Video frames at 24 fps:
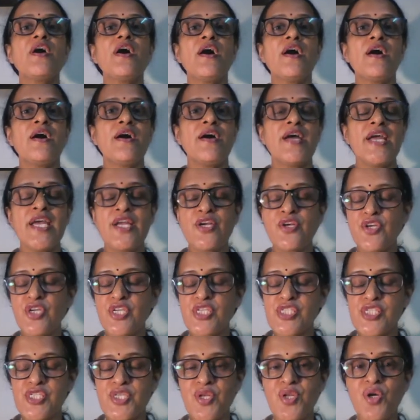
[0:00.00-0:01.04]

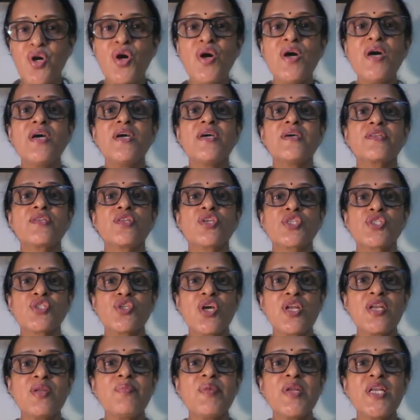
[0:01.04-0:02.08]
Henry's law, the
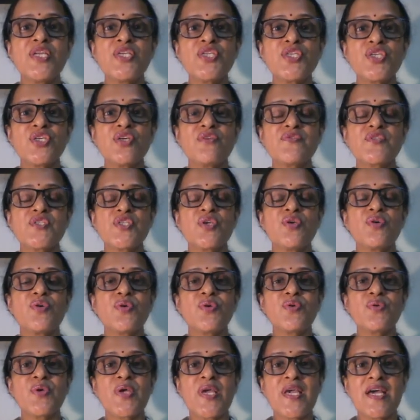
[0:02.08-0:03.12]
solubility of
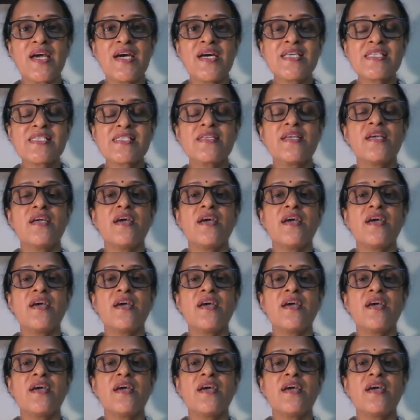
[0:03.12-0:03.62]
CO2 gas